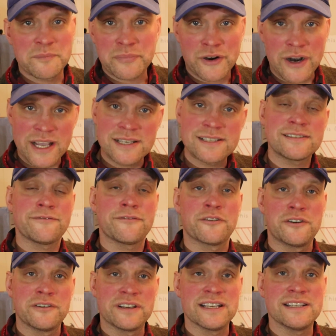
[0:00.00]
praised
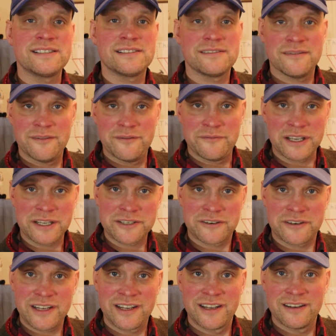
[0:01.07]
for this
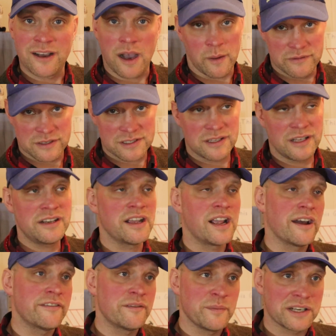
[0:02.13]
victory, obviously the
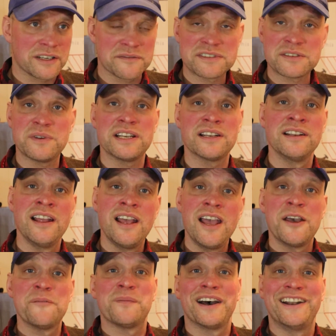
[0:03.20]
government of Sweden,
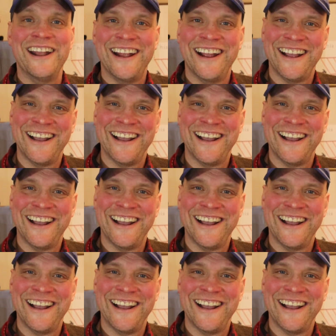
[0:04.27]
but